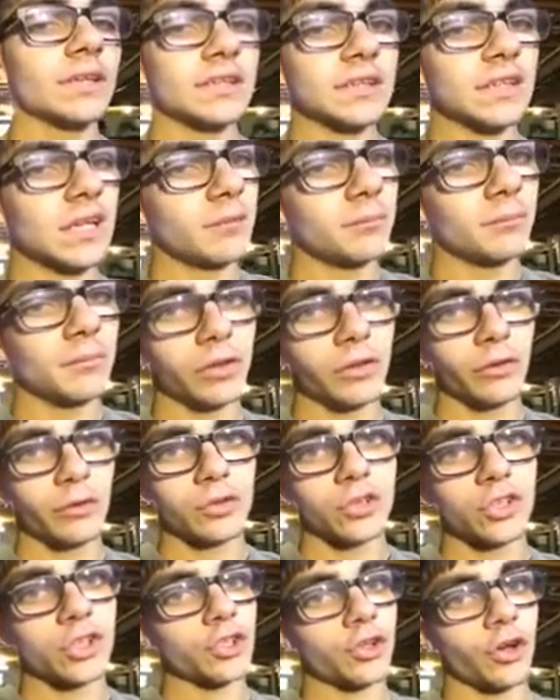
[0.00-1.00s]
send
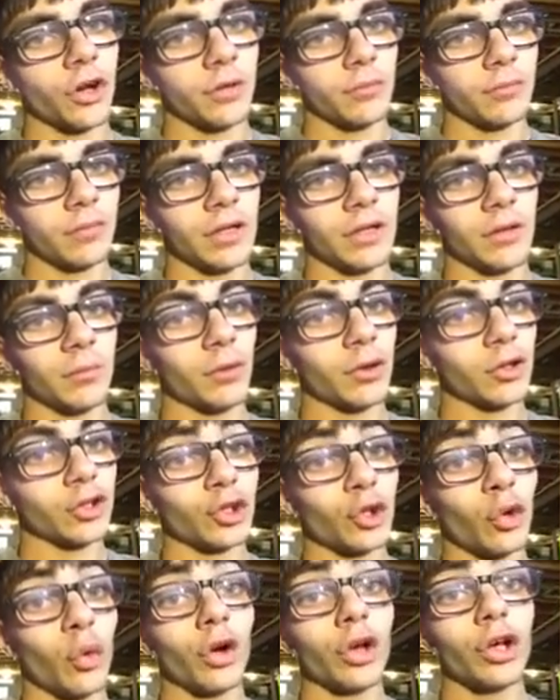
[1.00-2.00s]
balloons to try and beat the
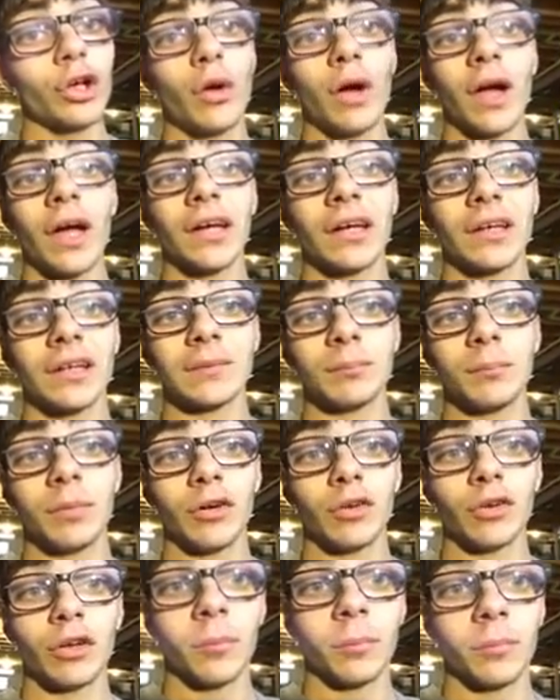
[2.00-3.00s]
person, or you can
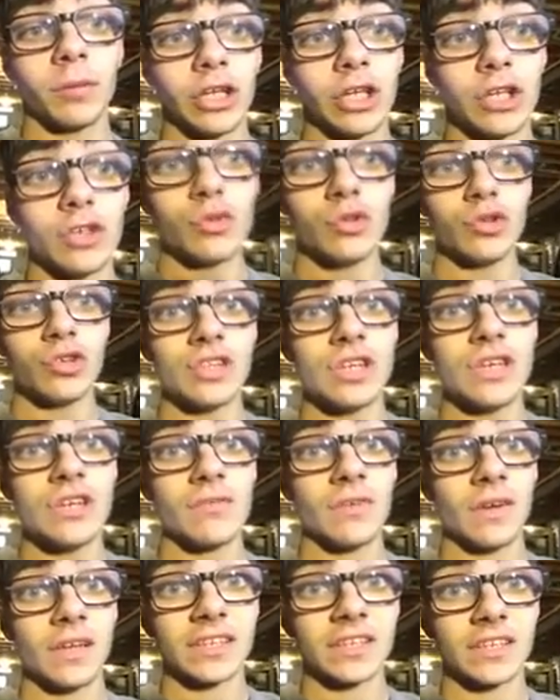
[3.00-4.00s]
build up a huge
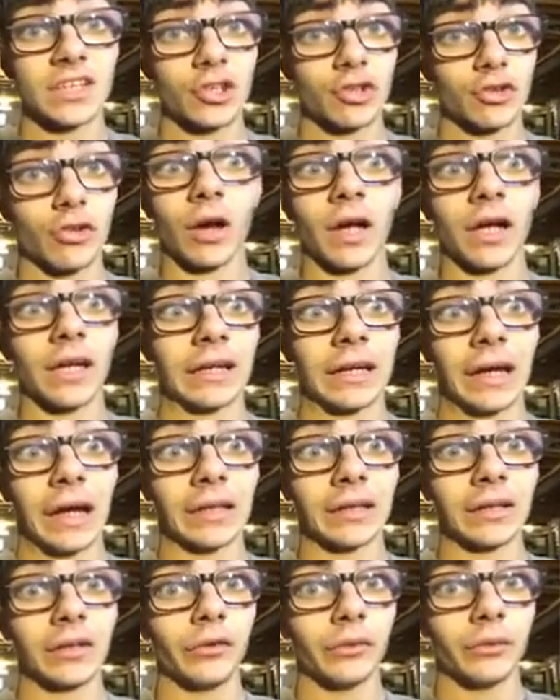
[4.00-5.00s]
defense to try and
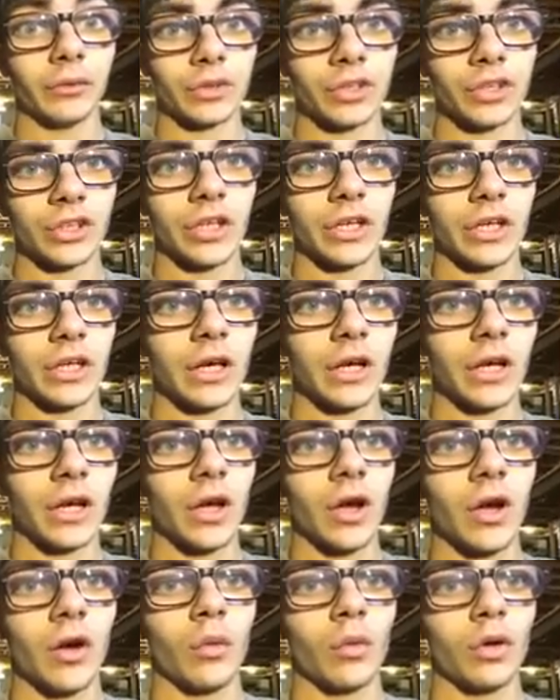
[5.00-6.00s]
not lose.
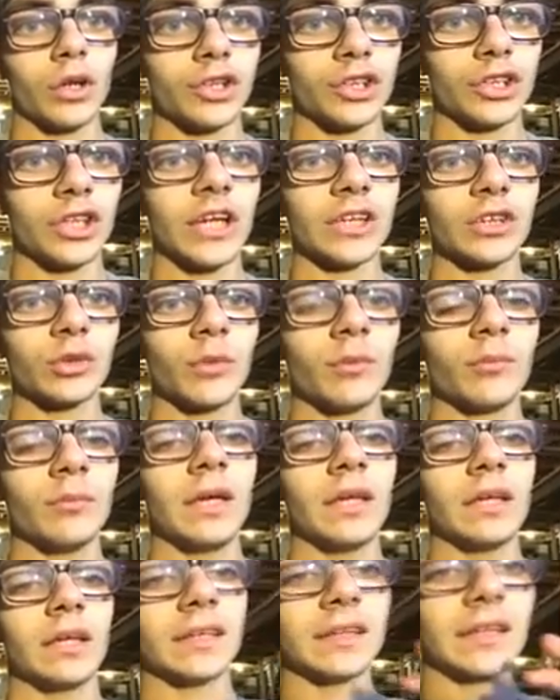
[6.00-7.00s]
Which that's what me
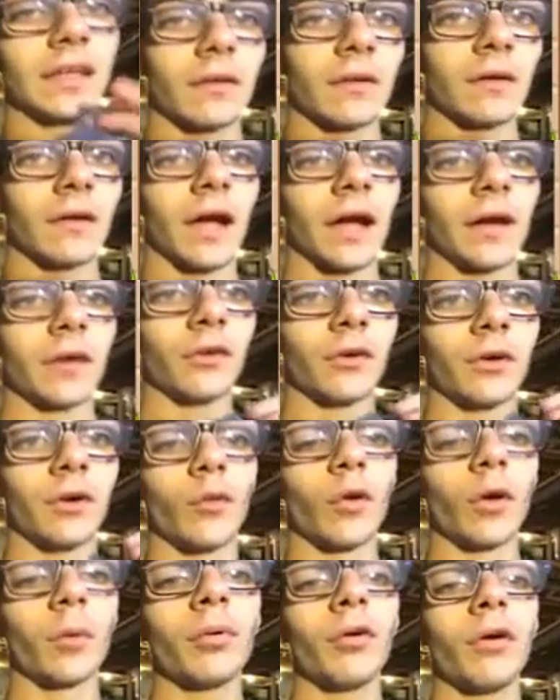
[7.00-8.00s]
and this other guy are doing.
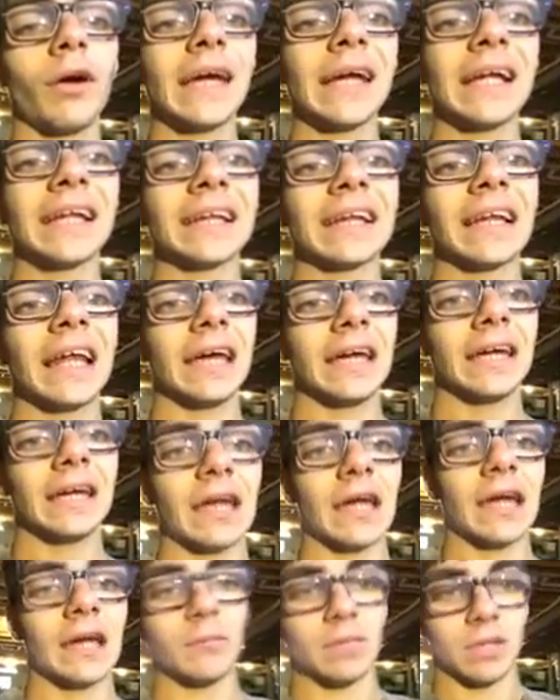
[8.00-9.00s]
We're playing late
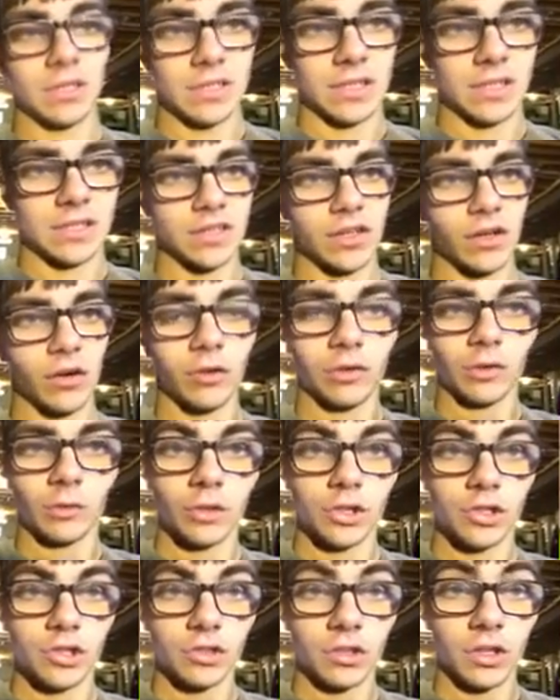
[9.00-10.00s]
game, as it's called.
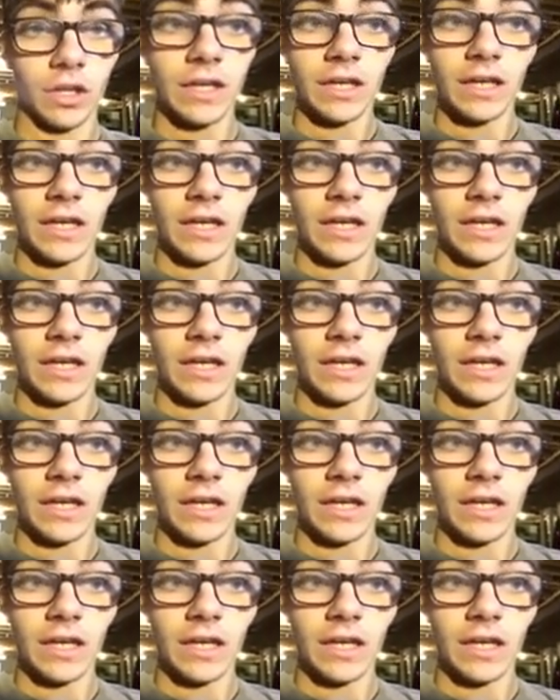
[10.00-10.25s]
Which late